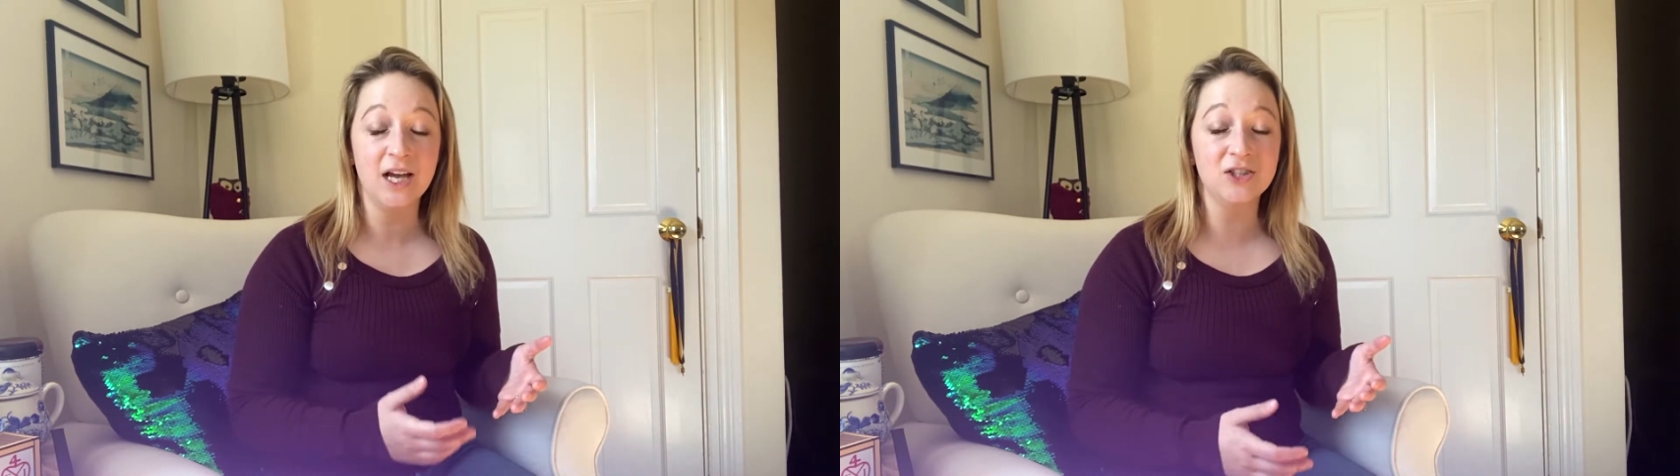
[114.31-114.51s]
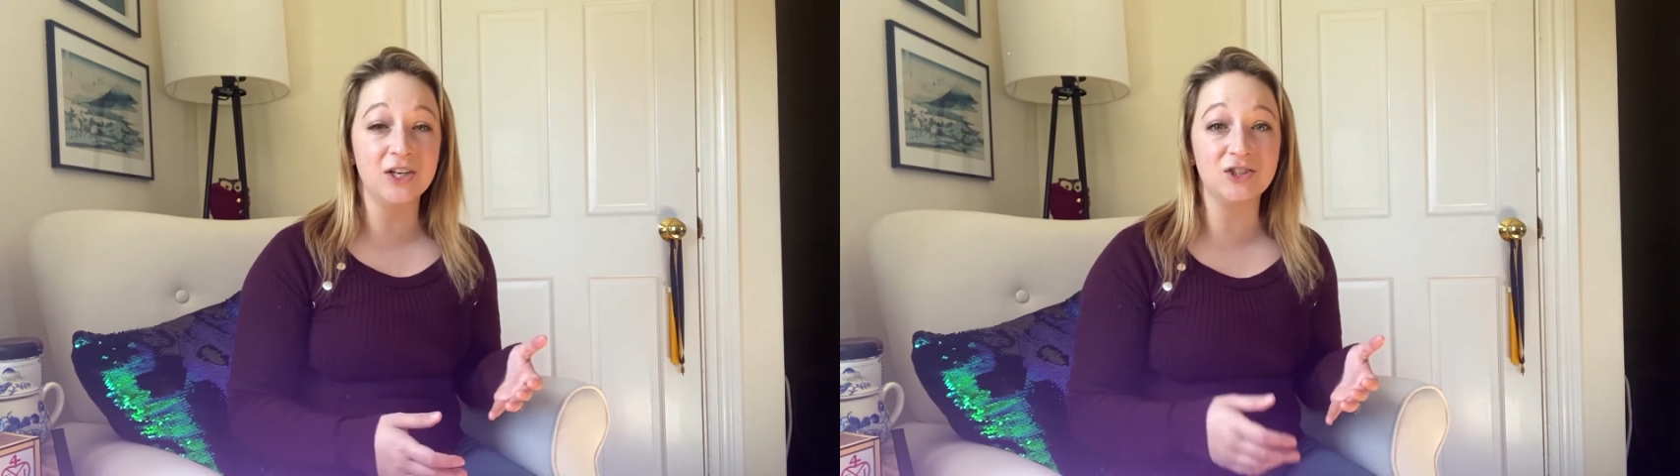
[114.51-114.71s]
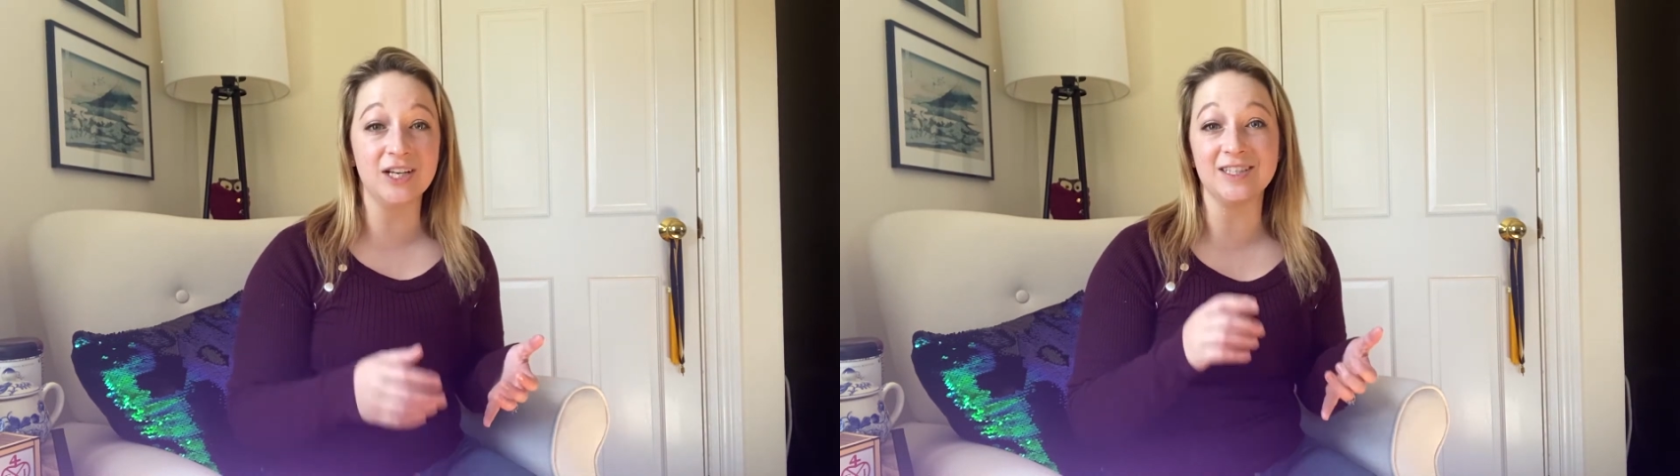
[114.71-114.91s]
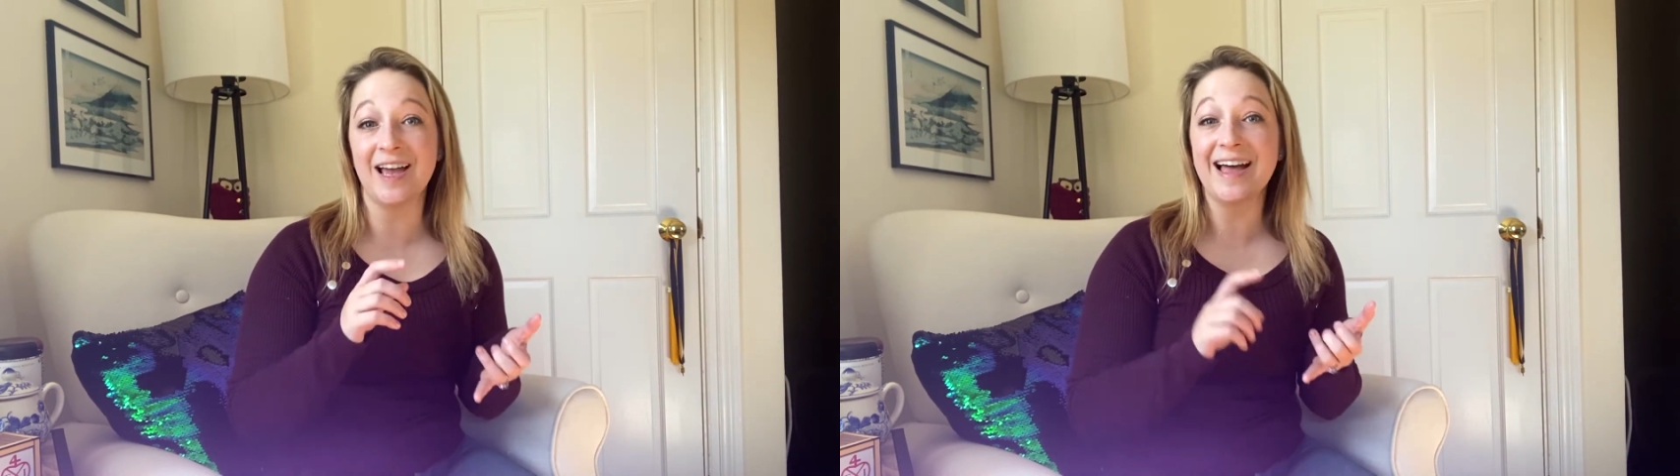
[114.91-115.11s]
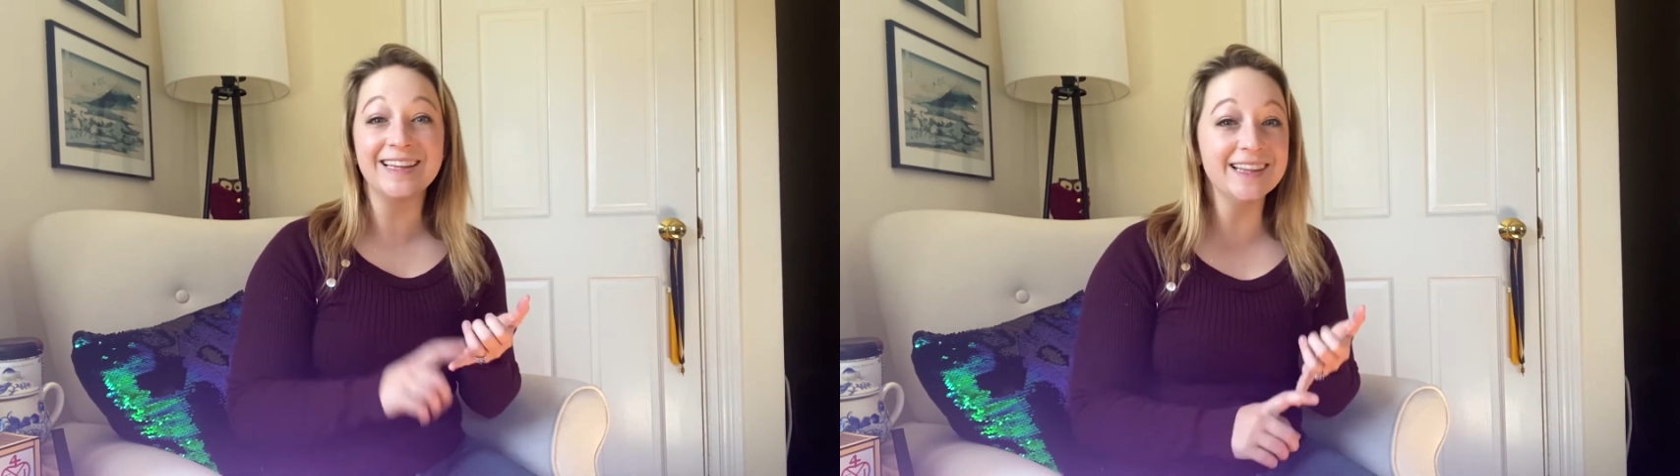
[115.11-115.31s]
such as
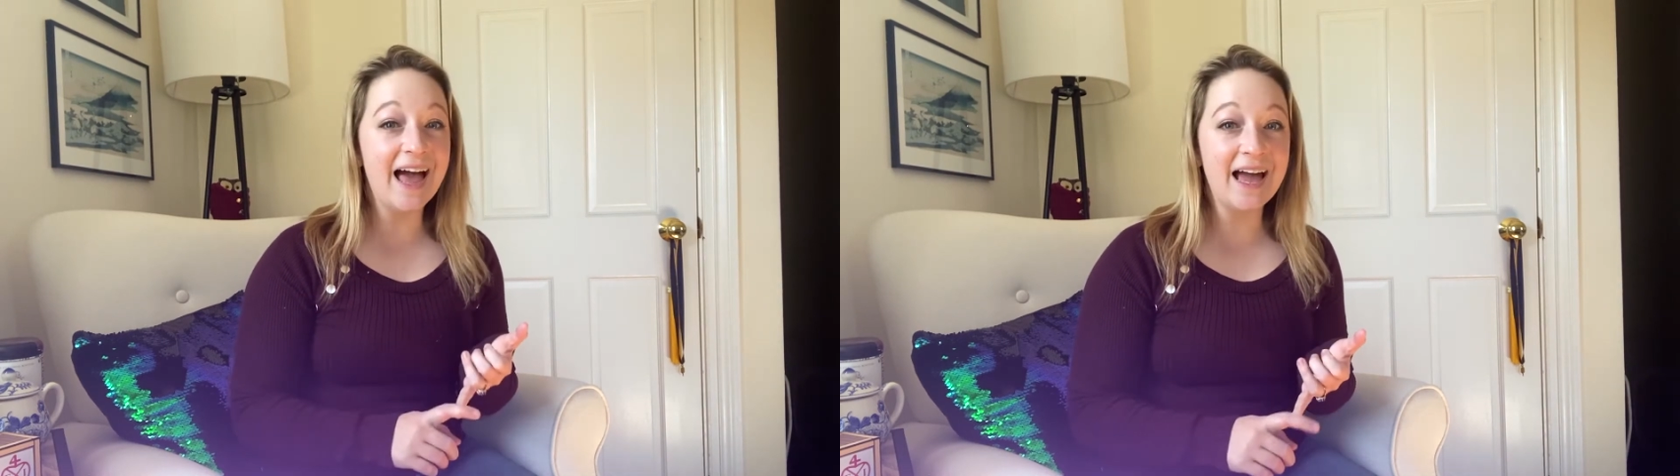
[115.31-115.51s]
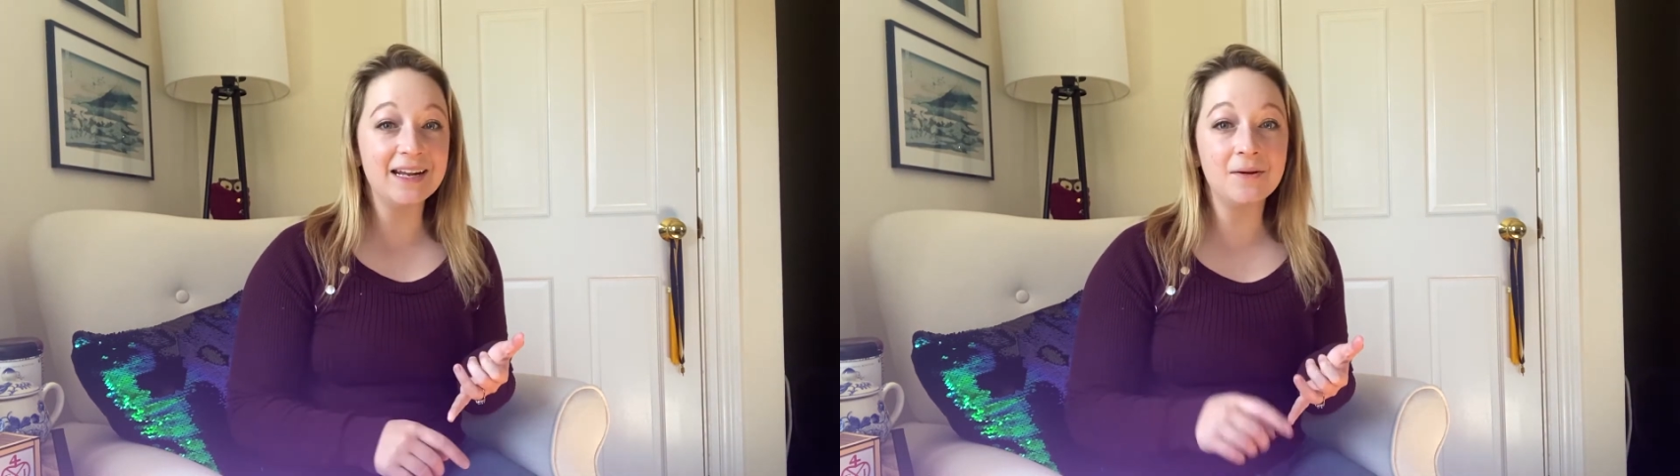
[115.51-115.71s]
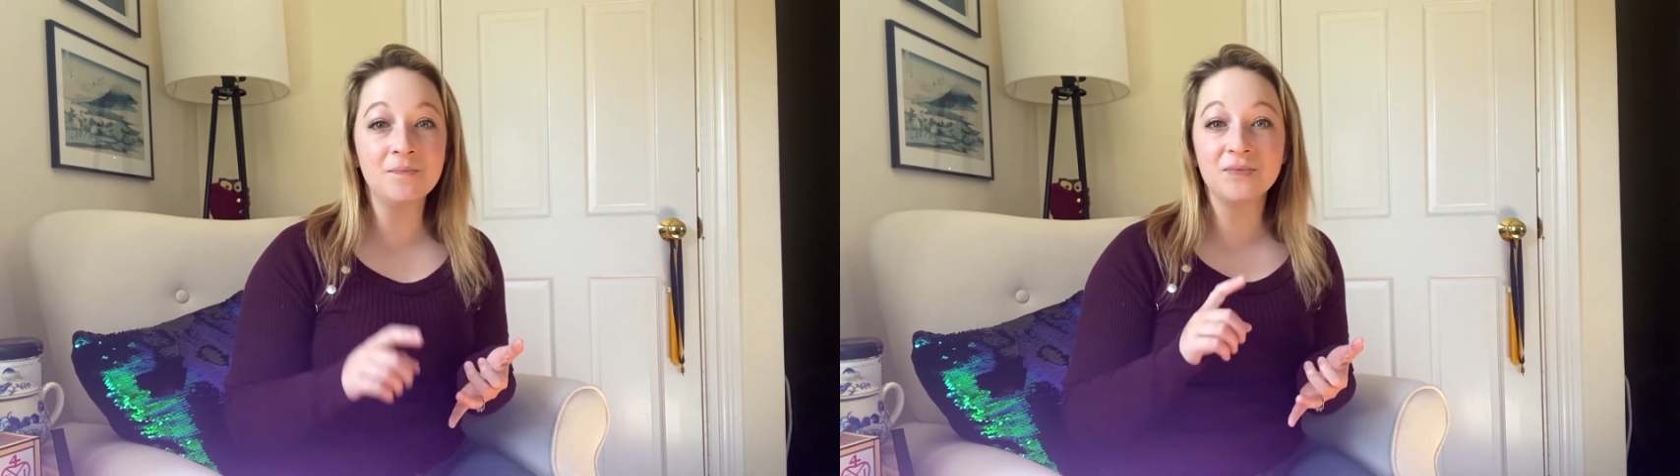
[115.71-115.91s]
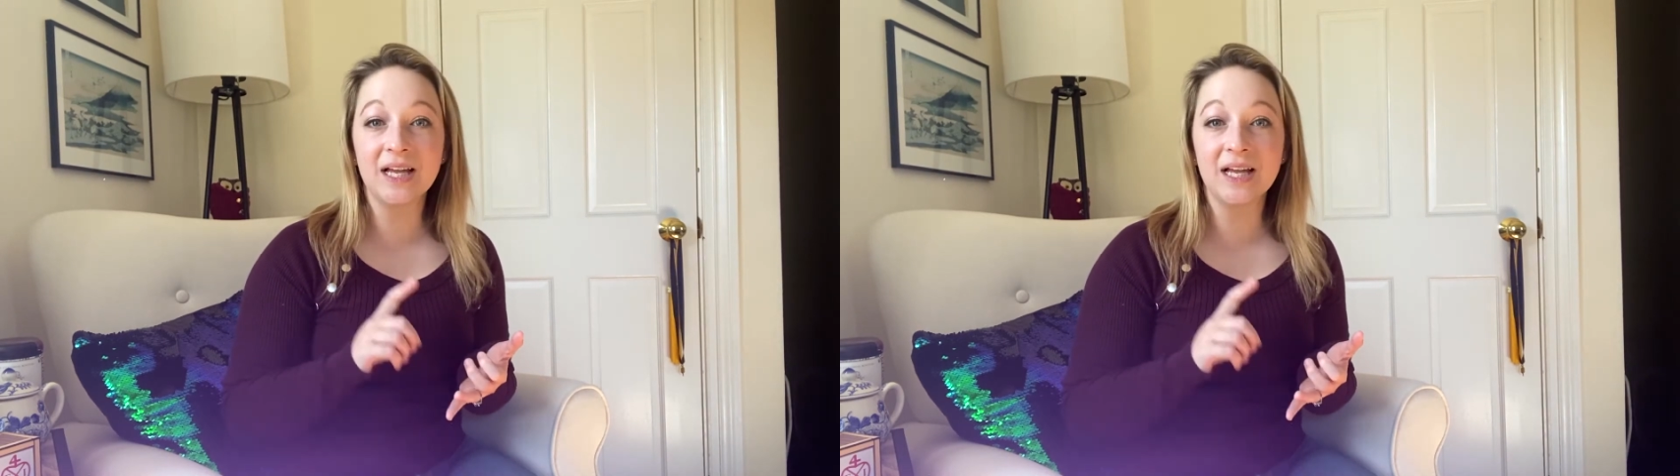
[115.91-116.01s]
lead,